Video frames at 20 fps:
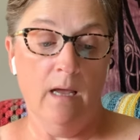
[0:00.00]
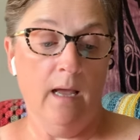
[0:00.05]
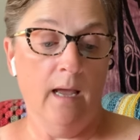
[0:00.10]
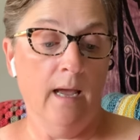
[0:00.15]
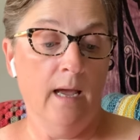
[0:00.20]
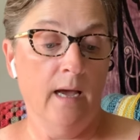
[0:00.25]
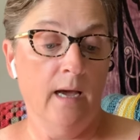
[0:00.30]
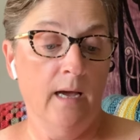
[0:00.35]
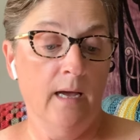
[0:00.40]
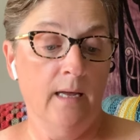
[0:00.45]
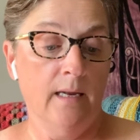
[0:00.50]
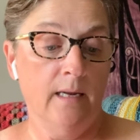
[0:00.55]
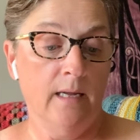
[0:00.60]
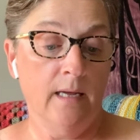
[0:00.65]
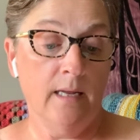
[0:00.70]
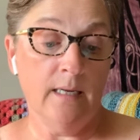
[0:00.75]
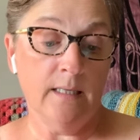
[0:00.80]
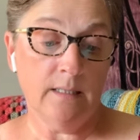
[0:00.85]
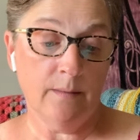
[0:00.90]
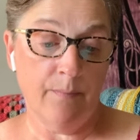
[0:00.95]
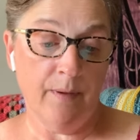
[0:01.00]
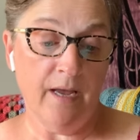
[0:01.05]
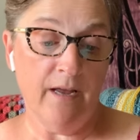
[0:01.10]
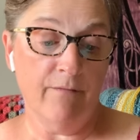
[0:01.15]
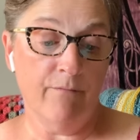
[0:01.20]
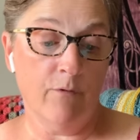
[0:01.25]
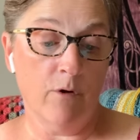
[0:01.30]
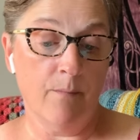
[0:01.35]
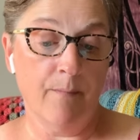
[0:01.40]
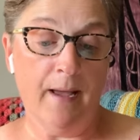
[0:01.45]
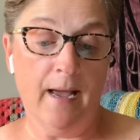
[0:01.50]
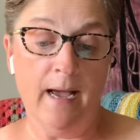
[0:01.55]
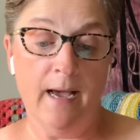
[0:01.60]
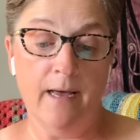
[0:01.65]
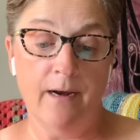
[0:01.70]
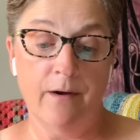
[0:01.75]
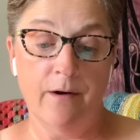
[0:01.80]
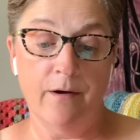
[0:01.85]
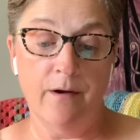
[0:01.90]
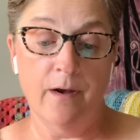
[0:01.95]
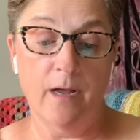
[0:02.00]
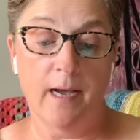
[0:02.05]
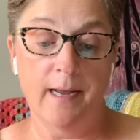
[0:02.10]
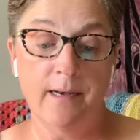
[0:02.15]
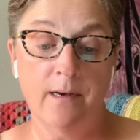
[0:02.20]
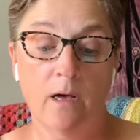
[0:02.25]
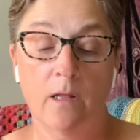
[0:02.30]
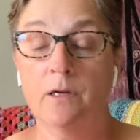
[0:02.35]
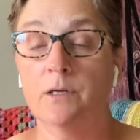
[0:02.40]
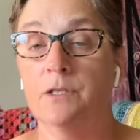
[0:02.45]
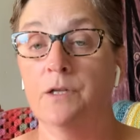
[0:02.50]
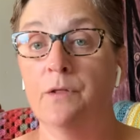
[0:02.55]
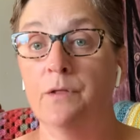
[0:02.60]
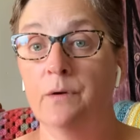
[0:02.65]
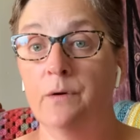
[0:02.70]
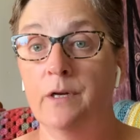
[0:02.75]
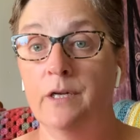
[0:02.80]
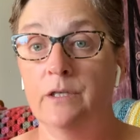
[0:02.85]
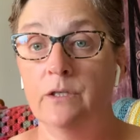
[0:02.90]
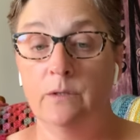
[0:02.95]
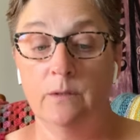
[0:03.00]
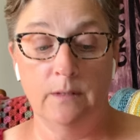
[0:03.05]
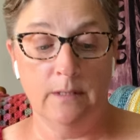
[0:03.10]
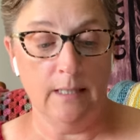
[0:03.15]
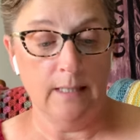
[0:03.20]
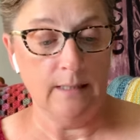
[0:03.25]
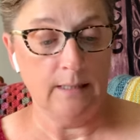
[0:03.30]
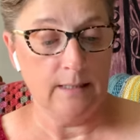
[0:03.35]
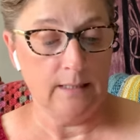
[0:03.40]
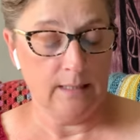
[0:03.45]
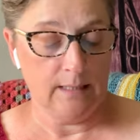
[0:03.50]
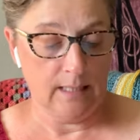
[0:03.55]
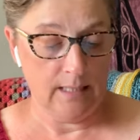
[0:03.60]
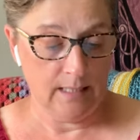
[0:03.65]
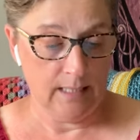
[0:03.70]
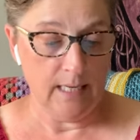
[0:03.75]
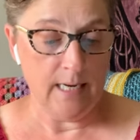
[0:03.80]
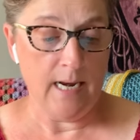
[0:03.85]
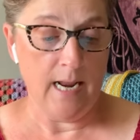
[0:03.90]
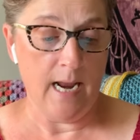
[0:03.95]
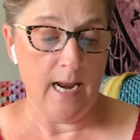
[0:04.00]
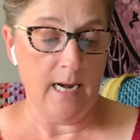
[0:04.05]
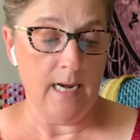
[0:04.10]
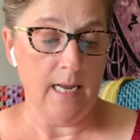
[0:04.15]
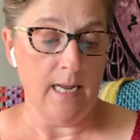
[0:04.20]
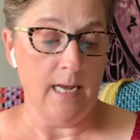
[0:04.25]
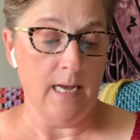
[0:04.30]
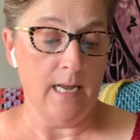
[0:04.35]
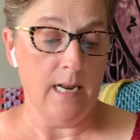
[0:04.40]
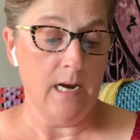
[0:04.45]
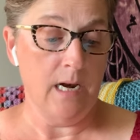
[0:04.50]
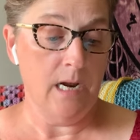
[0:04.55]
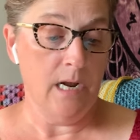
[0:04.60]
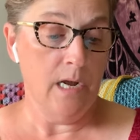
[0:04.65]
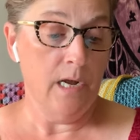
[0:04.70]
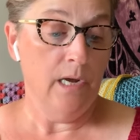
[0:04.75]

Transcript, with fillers: and it is a paid for pattern, $9.32 Canadian.